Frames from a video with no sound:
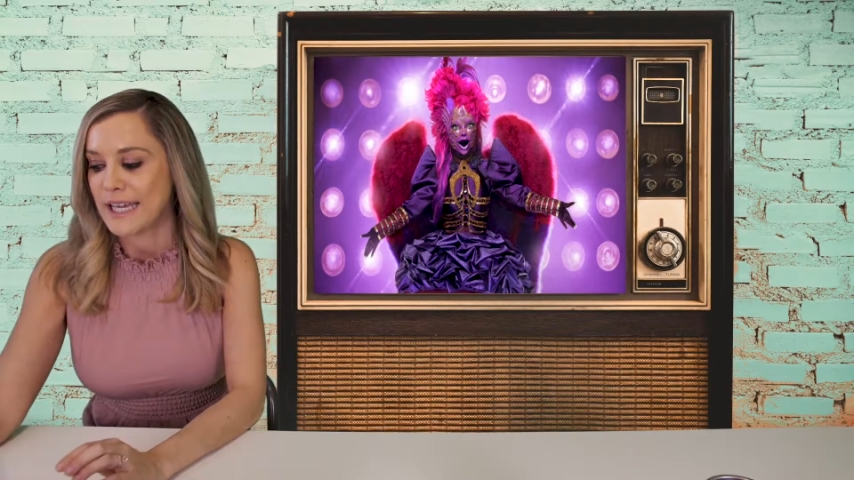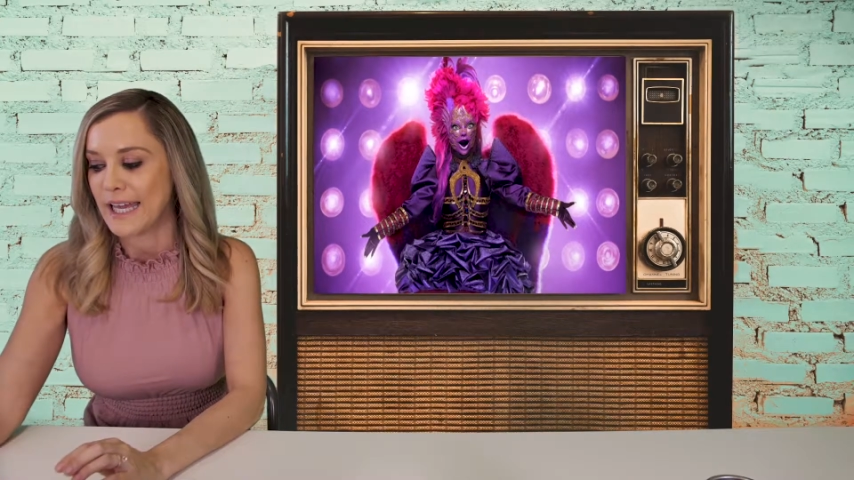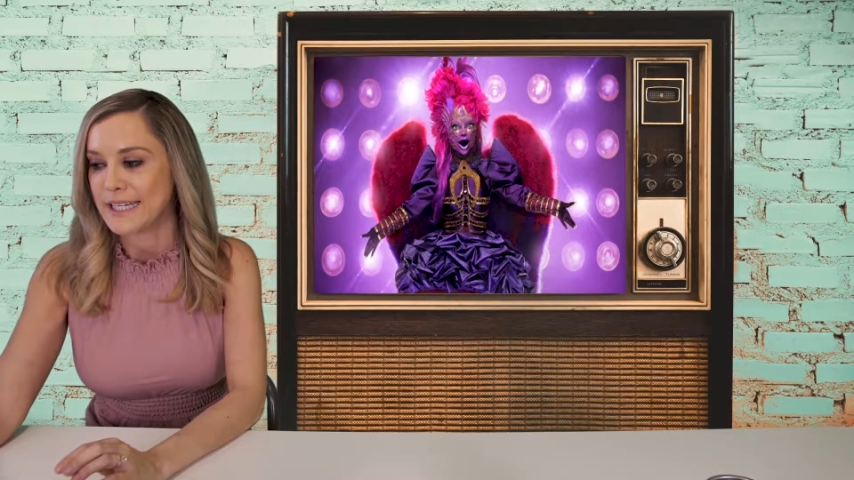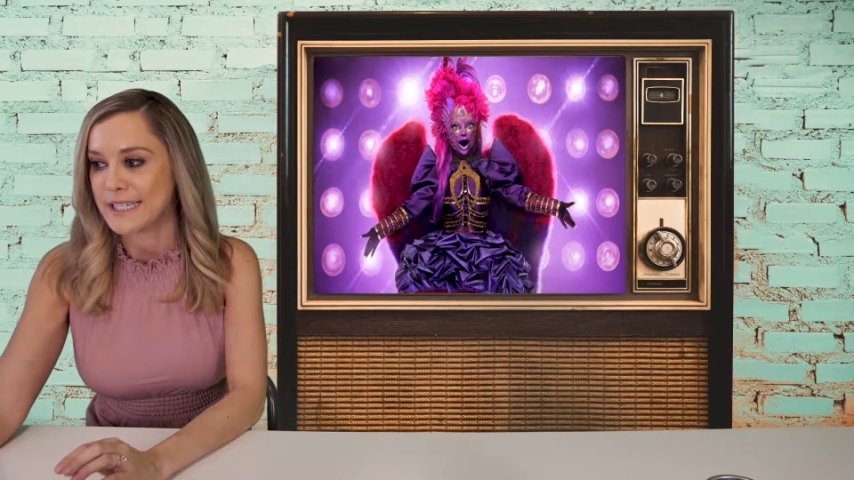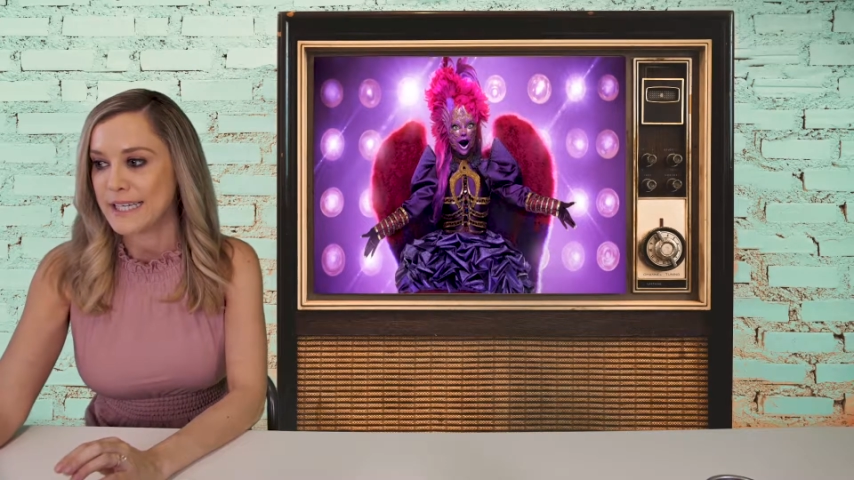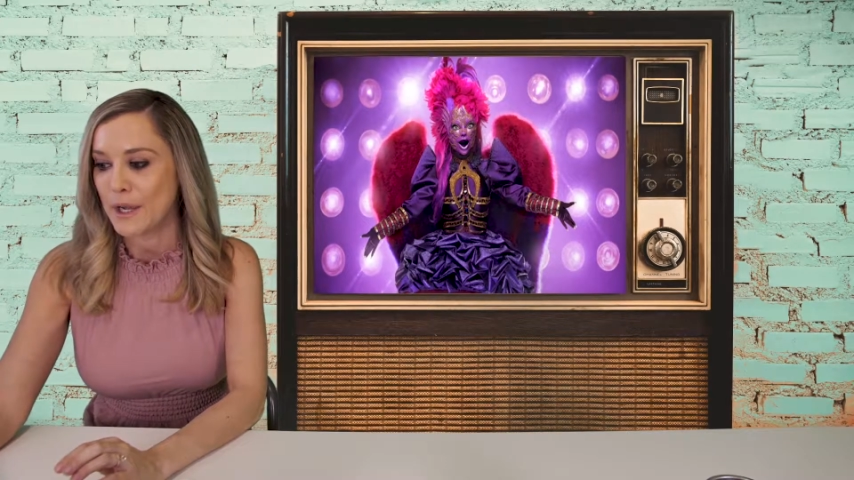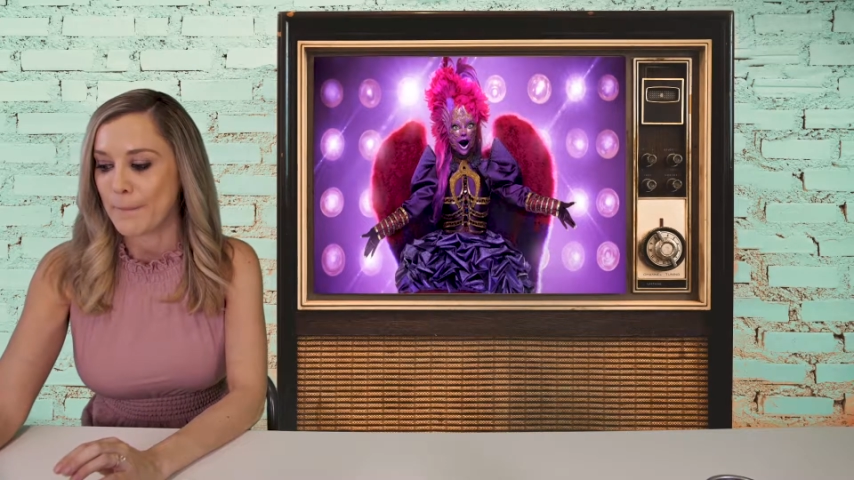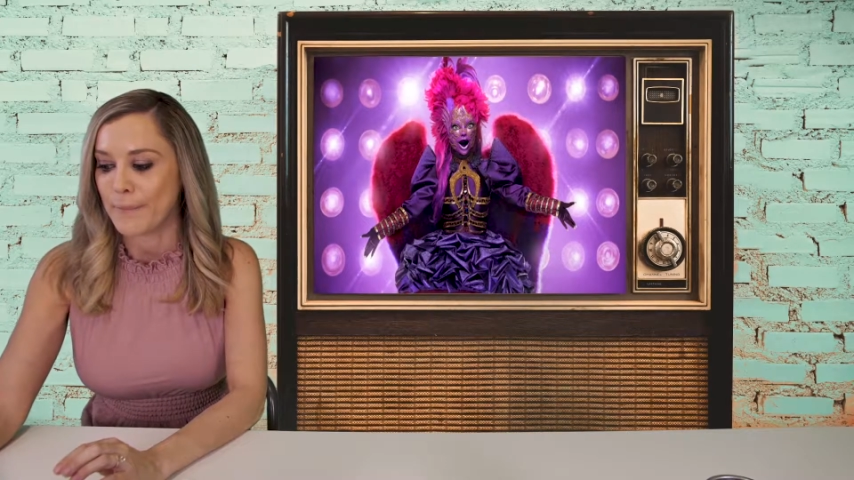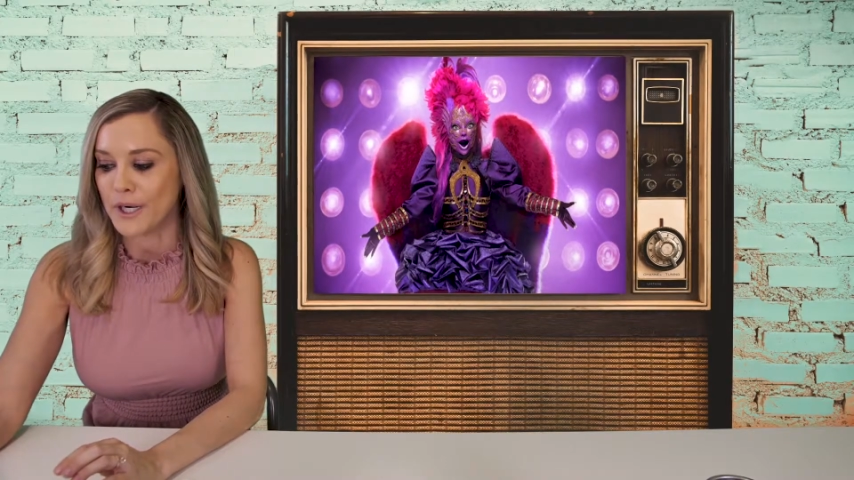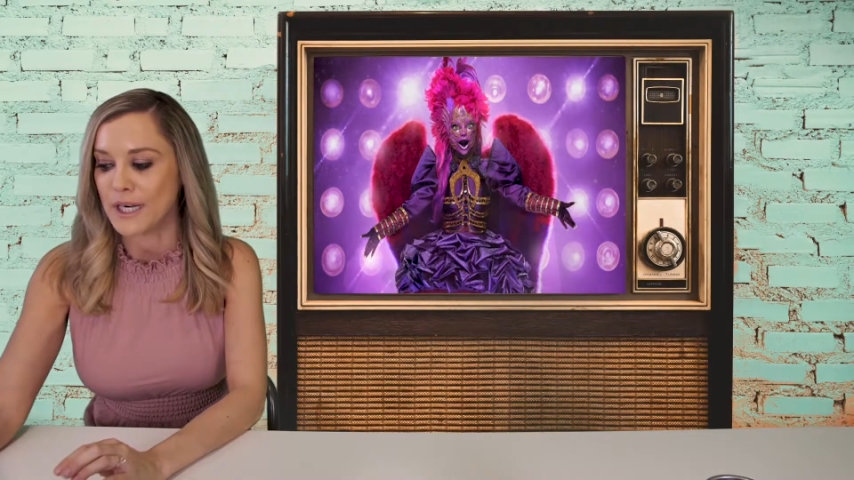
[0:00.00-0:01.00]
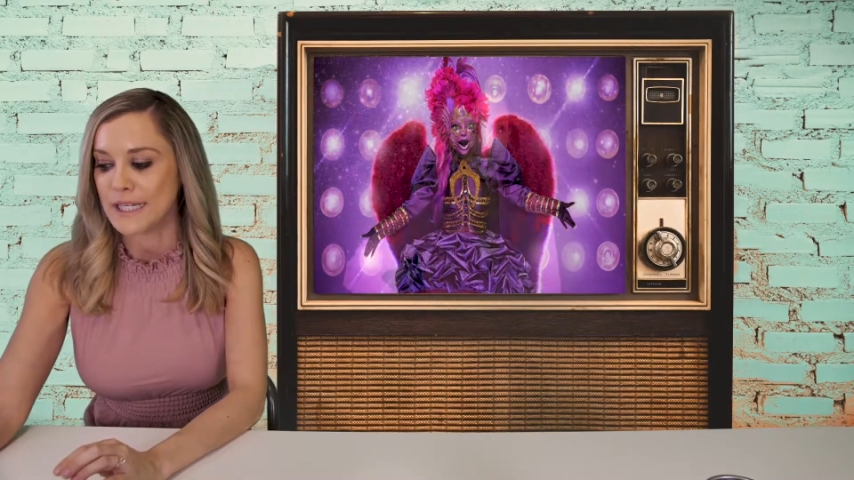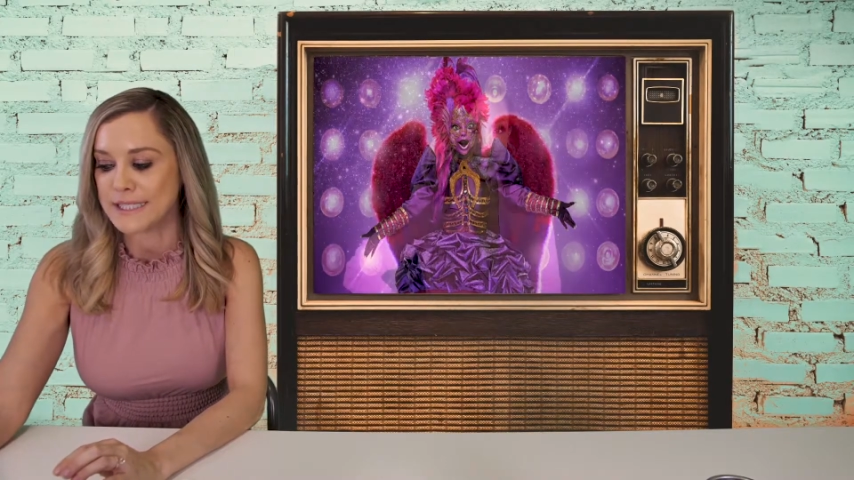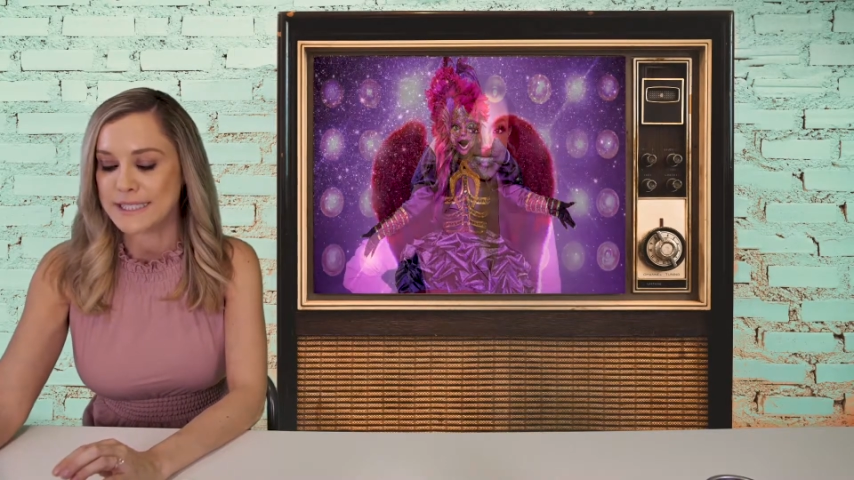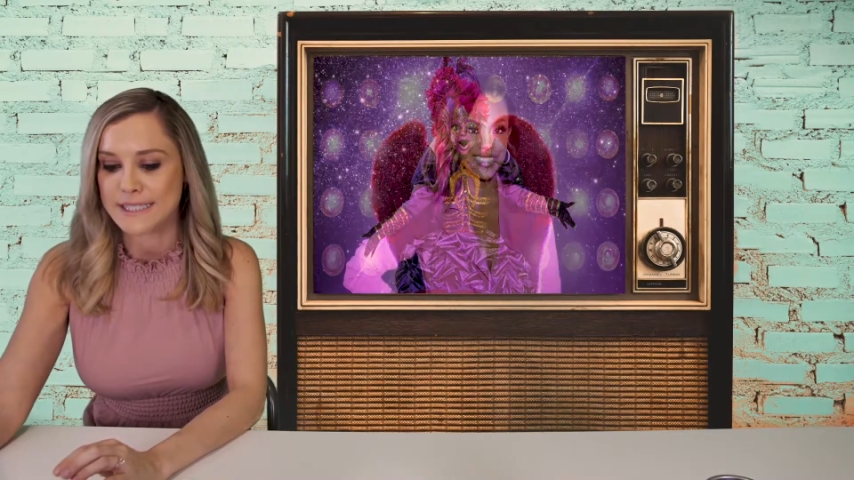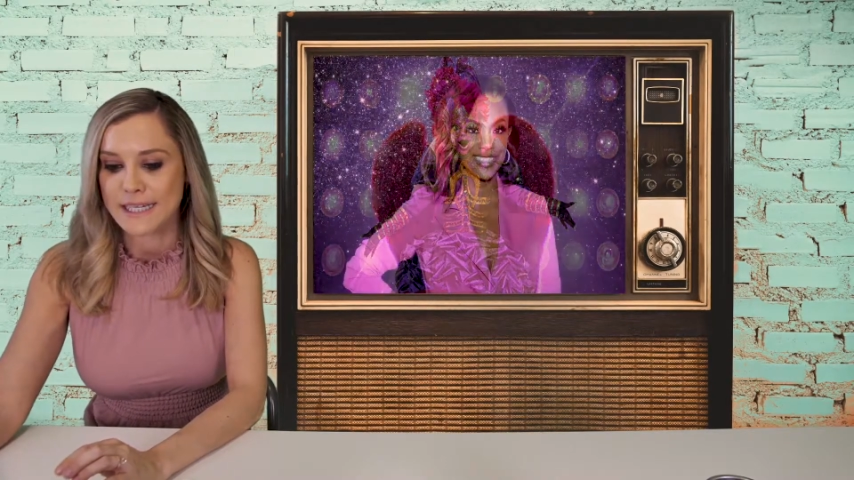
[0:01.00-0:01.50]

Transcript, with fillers: Candy Burris.